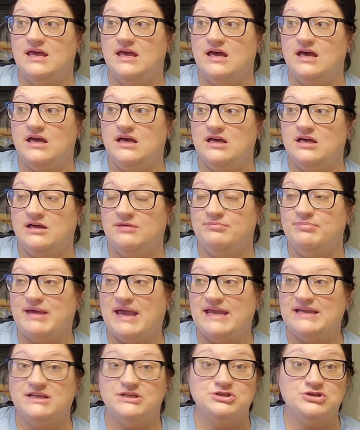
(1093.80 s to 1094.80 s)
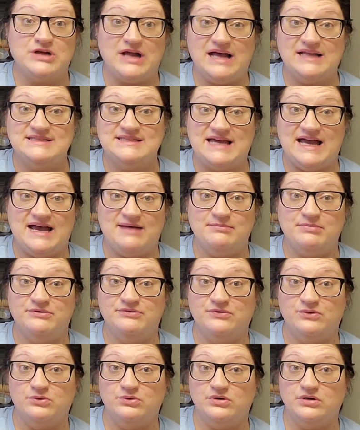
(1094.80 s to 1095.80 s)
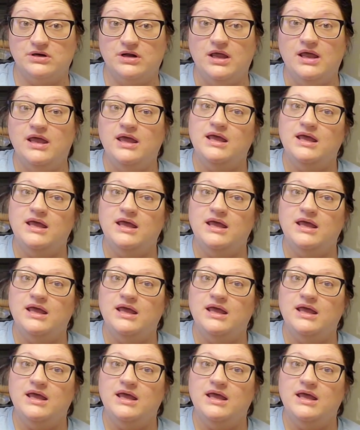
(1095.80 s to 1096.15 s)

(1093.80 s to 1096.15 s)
painted dry time before.